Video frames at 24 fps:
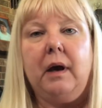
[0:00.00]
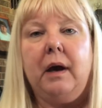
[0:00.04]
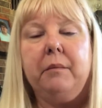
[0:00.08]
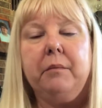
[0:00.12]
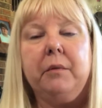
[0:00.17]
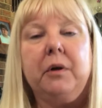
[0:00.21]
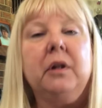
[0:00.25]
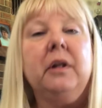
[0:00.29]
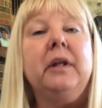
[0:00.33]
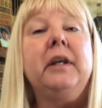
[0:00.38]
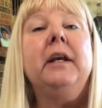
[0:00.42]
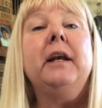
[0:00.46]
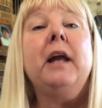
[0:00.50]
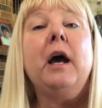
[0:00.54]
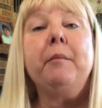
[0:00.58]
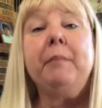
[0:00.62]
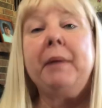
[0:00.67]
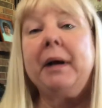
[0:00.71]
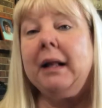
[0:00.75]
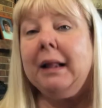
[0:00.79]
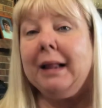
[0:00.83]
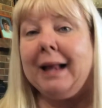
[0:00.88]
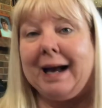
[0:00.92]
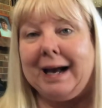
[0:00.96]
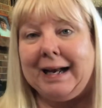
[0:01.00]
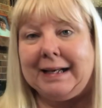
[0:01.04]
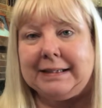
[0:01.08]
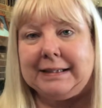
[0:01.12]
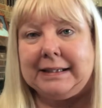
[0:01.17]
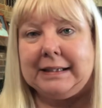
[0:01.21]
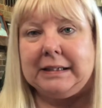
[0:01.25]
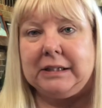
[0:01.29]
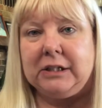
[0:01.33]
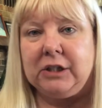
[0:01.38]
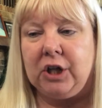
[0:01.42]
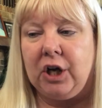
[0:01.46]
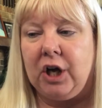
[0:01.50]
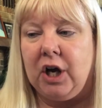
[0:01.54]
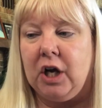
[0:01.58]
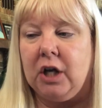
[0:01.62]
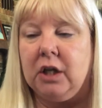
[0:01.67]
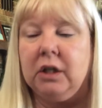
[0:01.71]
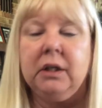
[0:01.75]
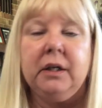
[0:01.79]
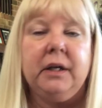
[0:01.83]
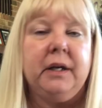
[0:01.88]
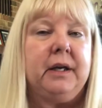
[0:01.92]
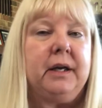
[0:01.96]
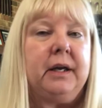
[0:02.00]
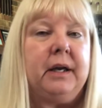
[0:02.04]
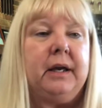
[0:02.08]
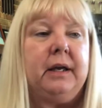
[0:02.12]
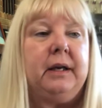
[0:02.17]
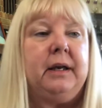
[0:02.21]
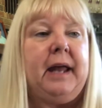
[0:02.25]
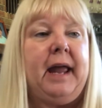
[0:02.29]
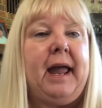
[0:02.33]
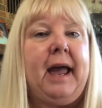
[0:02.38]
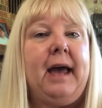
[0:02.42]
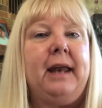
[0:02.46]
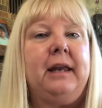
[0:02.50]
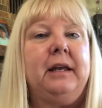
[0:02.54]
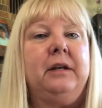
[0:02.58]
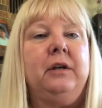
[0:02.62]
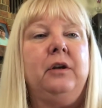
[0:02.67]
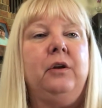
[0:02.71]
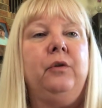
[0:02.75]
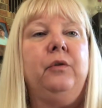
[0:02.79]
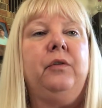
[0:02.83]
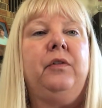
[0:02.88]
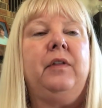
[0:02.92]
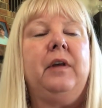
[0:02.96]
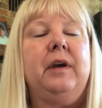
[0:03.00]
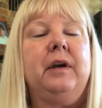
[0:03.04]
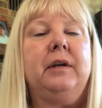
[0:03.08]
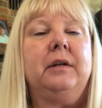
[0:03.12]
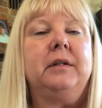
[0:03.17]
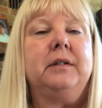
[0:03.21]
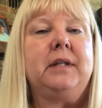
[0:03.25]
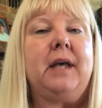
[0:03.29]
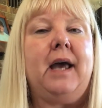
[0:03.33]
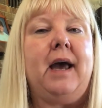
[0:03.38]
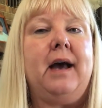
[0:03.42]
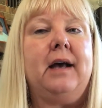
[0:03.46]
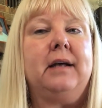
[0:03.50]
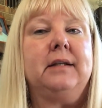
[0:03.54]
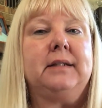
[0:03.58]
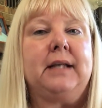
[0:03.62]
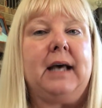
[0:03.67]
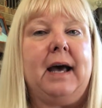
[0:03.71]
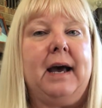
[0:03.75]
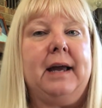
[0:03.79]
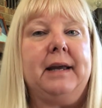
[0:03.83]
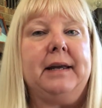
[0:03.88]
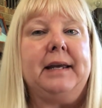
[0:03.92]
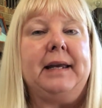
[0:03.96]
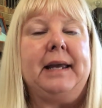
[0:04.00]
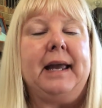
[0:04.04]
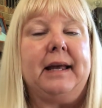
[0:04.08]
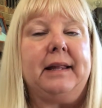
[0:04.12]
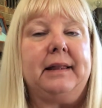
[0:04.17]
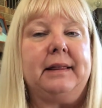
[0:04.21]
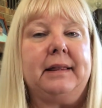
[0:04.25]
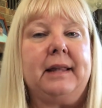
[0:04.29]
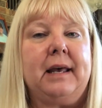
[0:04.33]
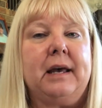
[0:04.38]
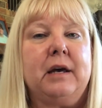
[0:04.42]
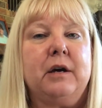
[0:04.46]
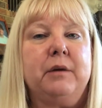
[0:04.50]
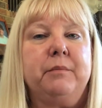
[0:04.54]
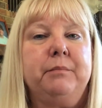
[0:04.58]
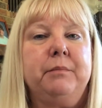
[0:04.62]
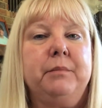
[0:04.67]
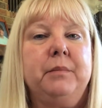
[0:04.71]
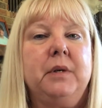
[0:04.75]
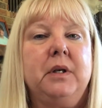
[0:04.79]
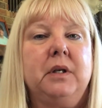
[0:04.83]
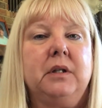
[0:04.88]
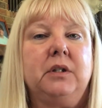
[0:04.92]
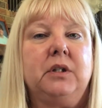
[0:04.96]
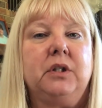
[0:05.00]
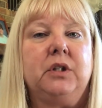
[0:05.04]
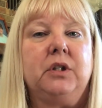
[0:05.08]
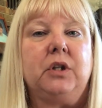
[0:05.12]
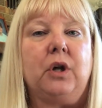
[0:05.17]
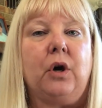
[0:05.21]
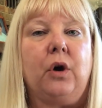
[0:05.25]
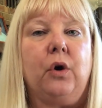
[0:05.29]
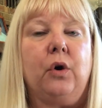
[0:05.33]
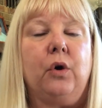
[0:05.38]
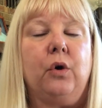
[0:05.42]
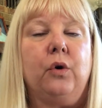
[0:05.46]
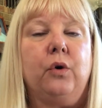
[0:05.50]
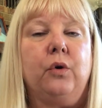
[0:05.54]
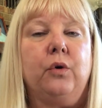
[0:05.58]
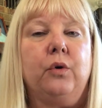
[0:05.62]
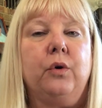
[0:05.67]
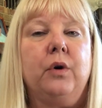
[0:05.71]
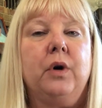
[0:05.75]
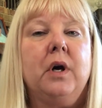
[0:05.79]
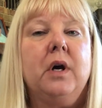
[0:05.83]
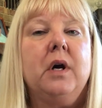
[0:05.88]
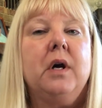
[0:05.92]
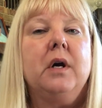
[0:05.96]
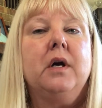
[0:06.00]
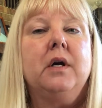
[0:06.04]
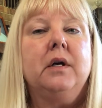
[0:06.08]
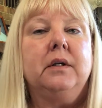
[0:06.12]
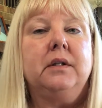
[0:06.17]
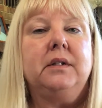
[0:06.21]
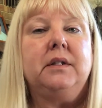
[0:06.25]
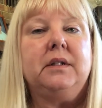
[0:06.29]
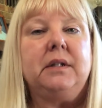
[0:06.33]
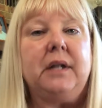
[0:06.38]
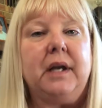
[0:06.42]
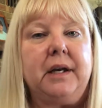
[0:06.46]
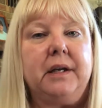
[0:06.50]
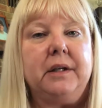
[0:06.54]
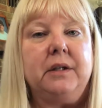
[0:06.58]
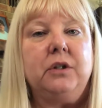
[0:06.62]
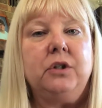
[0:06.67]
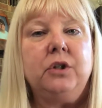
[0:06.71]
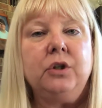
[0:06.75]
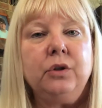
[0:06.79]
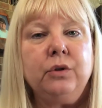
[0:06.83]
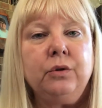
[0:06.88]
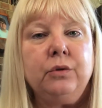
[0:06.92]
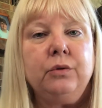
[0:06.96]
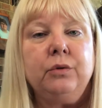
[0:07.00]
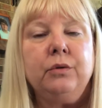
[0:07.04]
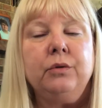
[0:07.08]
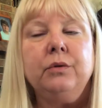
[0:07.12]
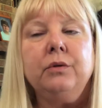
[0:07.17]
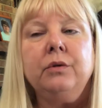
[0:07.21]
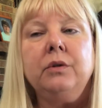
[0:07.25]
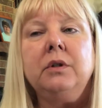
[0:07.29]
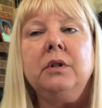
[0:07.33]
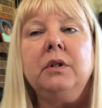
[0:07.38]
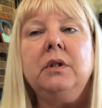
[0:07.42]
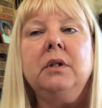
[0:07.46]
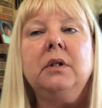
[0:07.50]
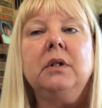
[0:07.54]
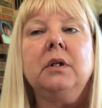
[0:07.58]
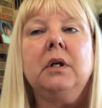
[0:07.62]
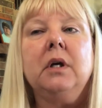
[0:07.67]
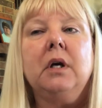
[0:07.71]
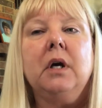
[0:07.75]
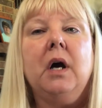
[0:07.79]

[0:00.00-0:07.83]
cleaning out my closet, y'all, and adding new things as I get them. So stay tuned.